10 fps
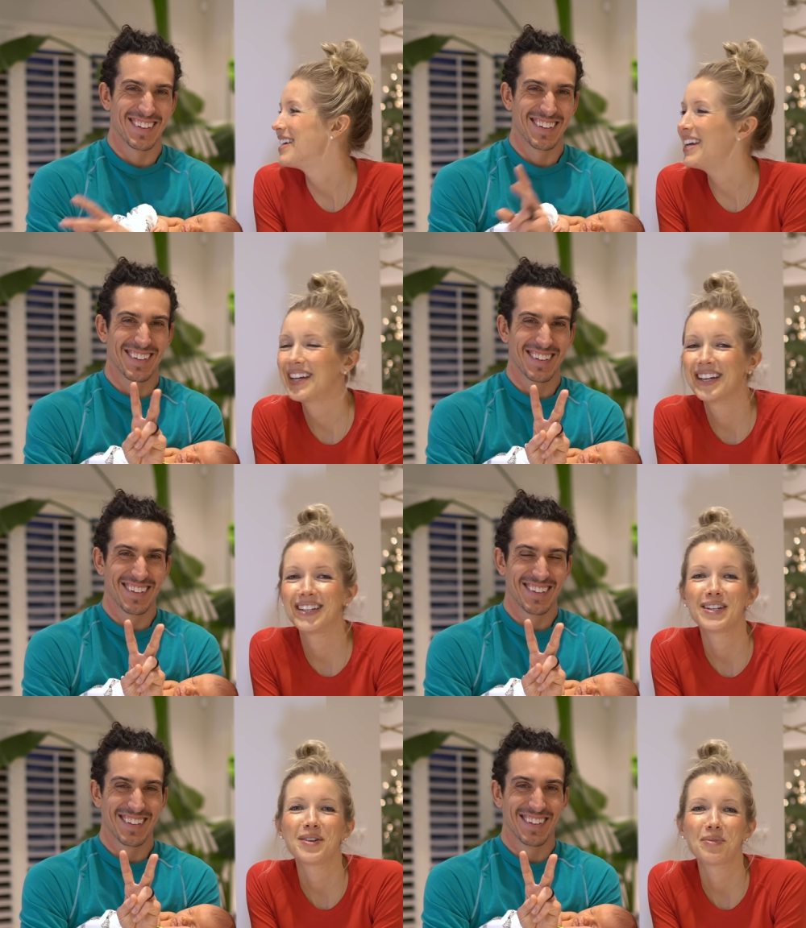
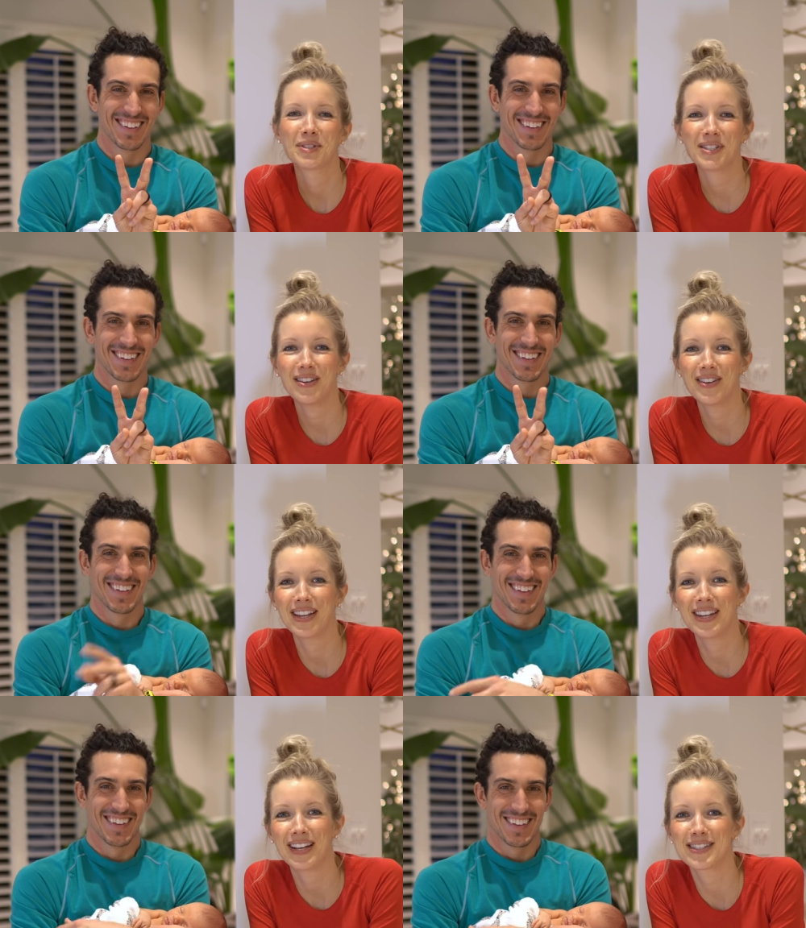Speaker 1: and we'll see you
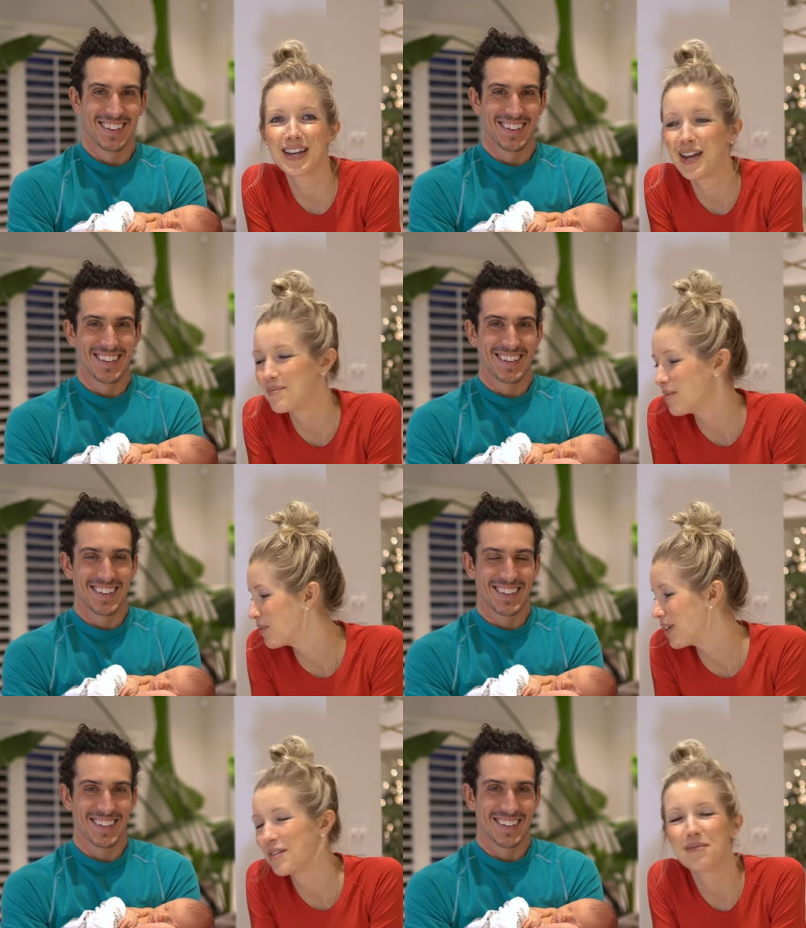again next time
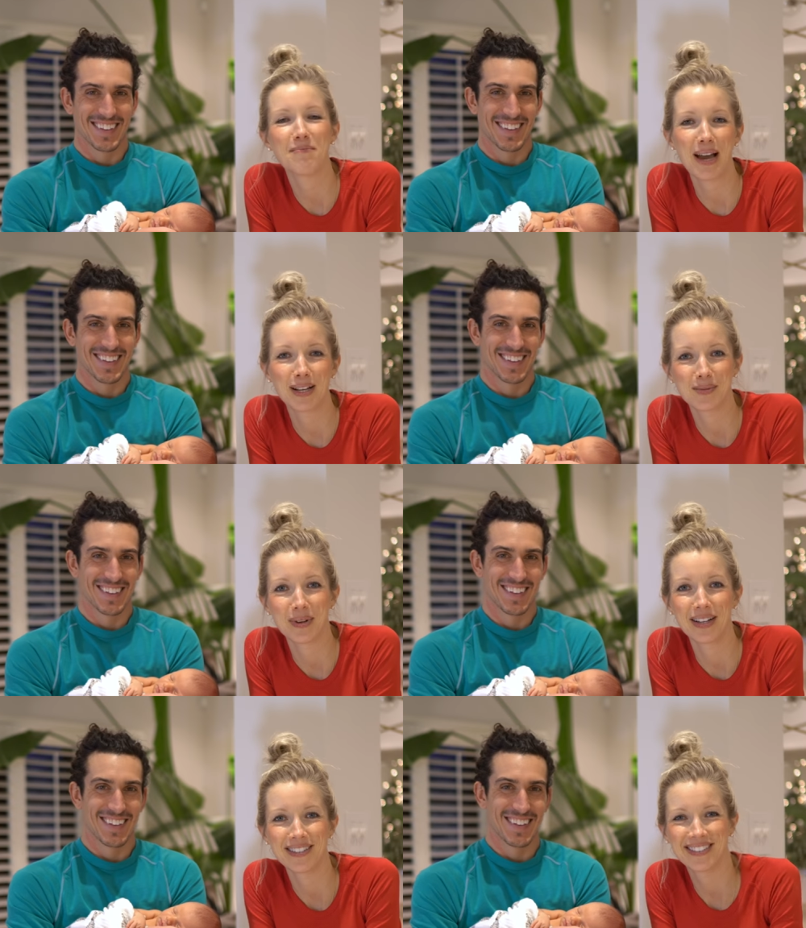with
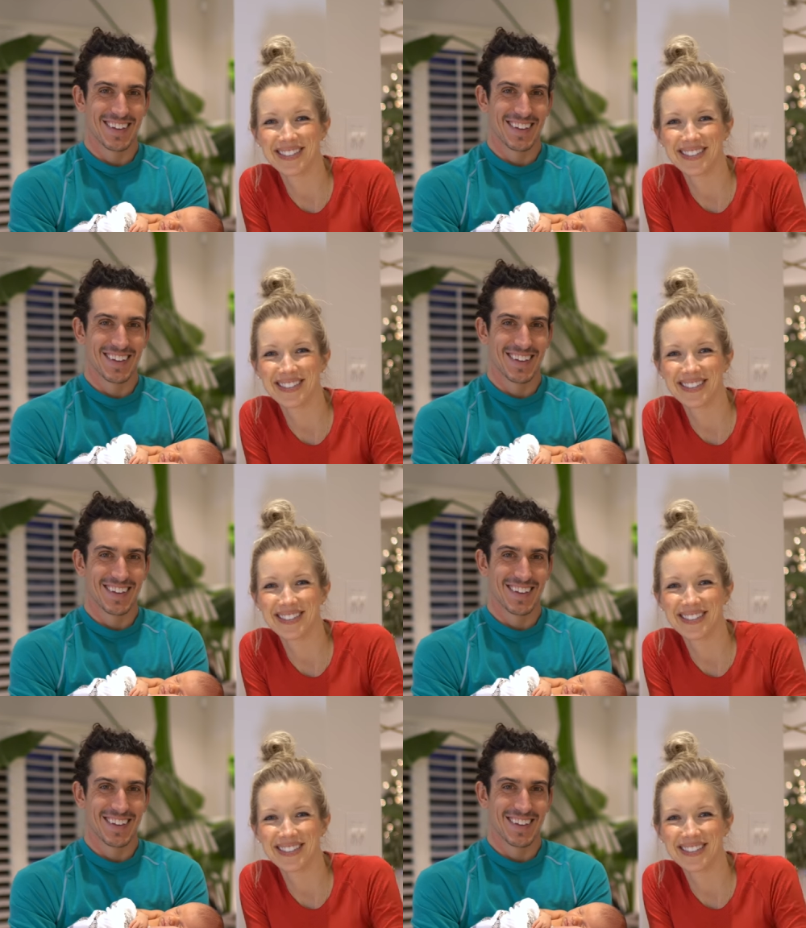Maxwell.